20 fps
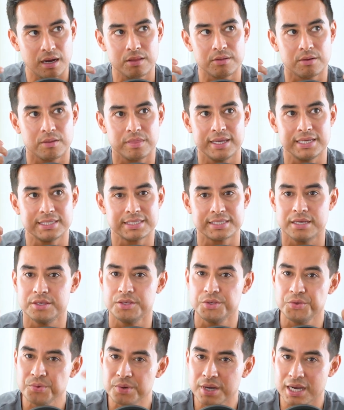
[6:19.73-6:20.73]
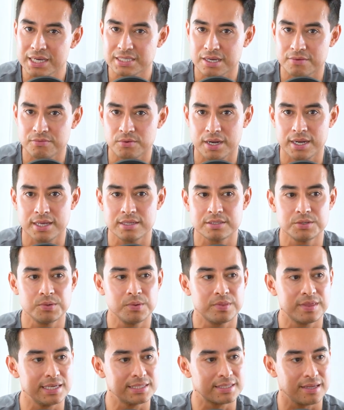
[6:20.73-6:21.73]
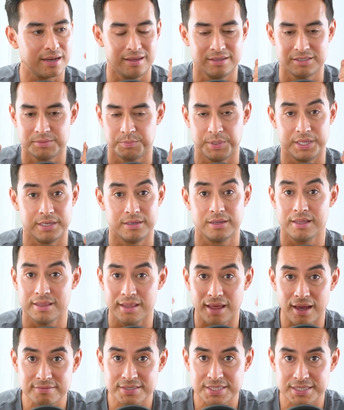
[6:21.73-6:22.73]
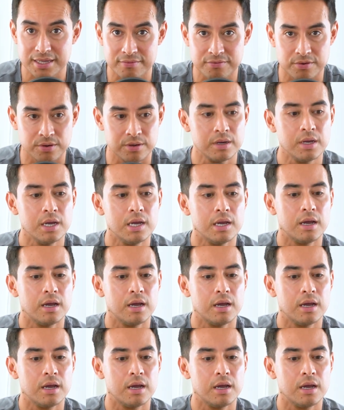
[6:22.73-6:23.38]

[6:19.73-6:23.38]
other things that you guys have ran into, things that has been a lifesaver.